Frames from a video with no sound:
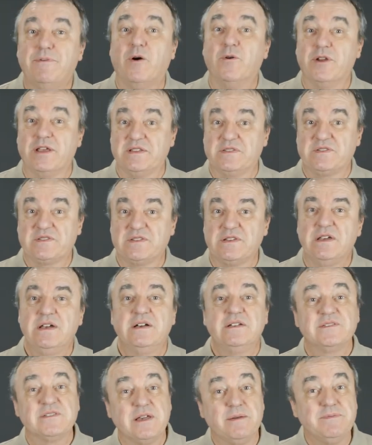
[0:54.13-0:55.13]
Bonus.
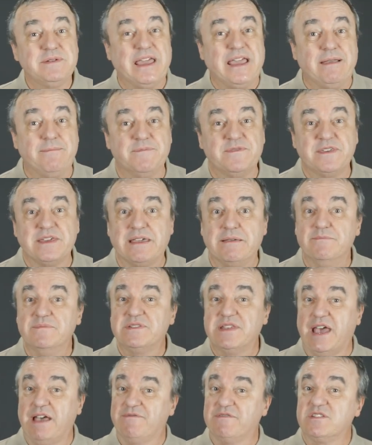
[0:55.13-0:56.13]
Some game
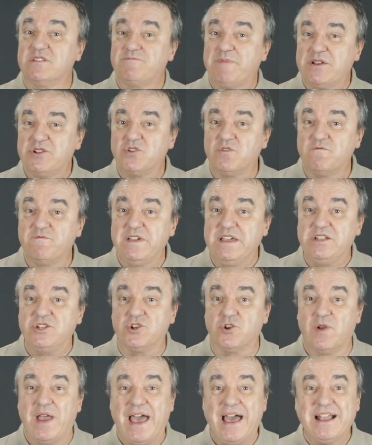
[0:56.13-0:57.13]
themes have a special
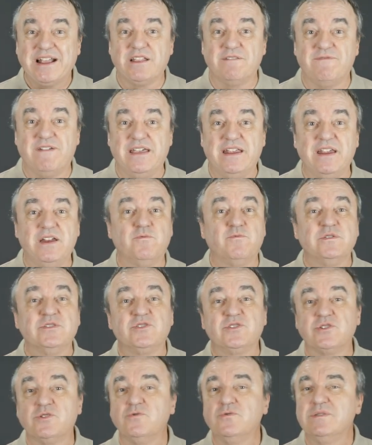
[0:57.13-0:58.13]
feature activated when
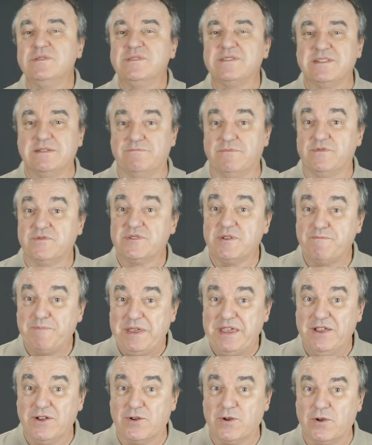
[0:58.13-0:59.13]
certain symbols
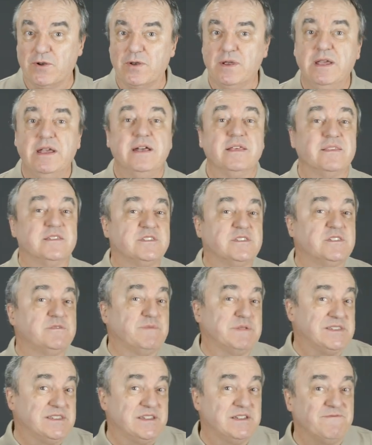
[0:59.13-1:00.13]
appear. The
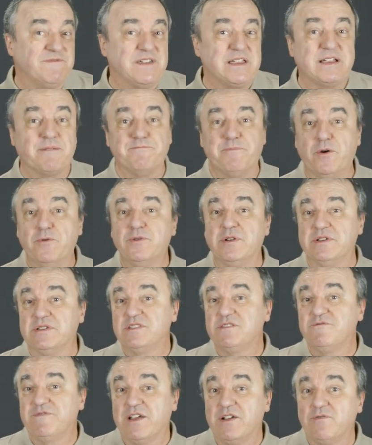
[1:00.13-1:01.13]
specific
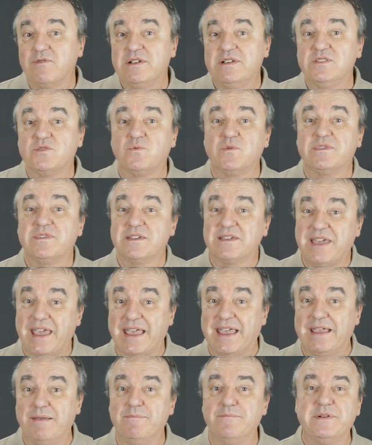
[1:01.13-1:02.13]
bonus varies with the
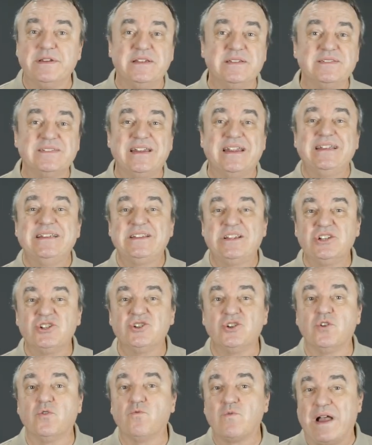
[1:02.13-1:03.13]
game but is an
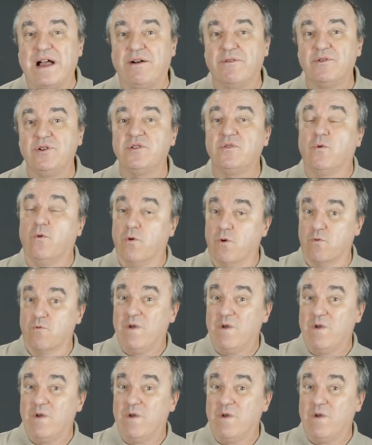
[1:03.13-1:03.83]
additional round or